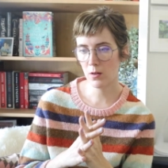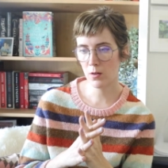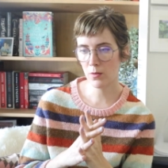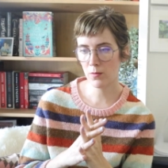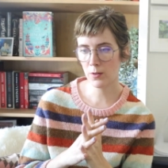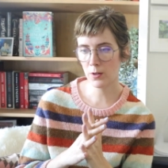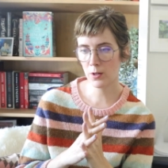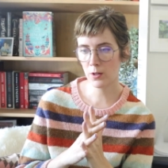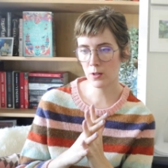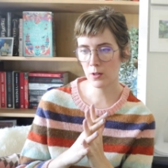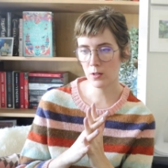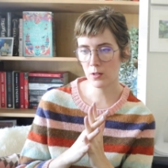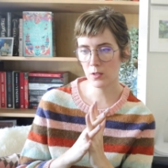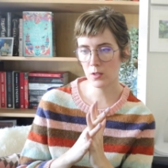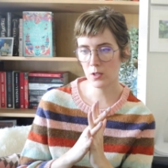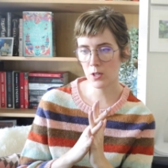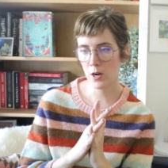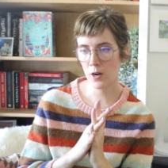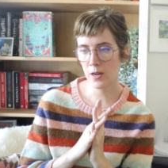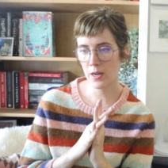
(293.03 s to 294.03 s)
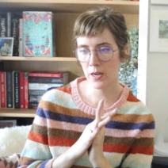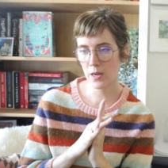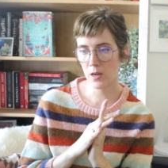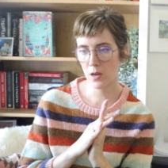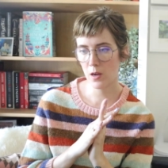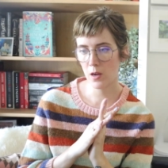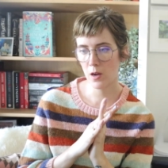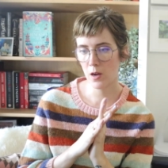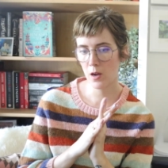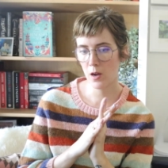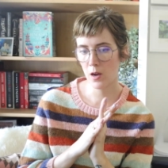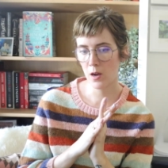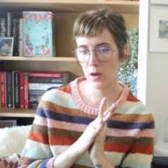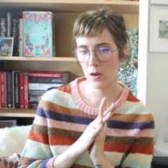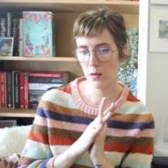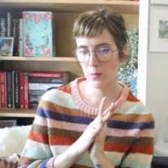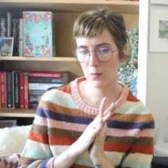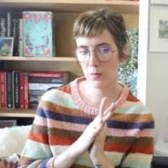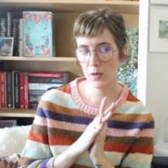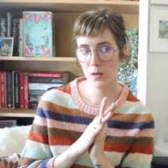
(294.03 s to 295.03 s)
over starting
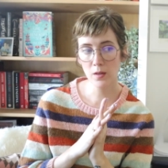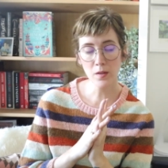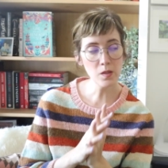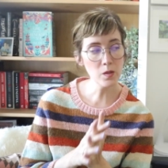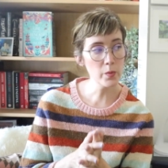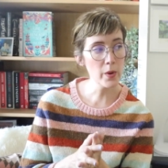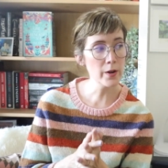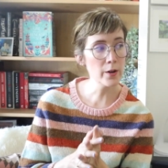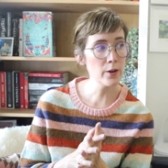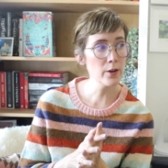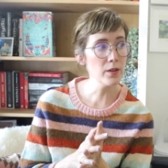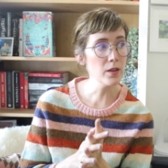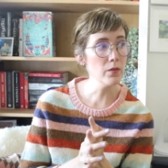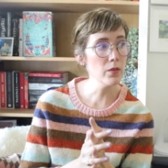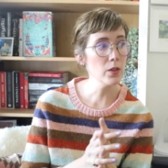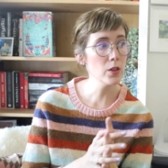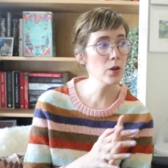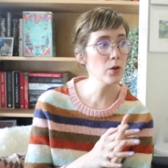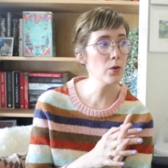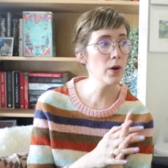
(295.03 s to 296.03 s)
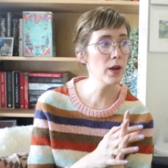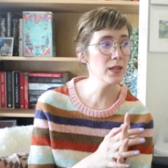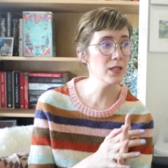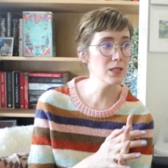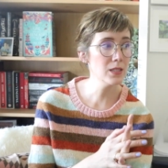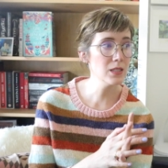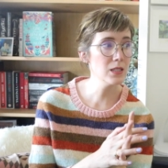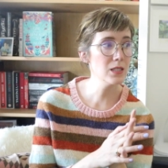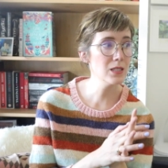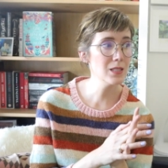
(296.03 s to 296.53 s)
a sweater, even though I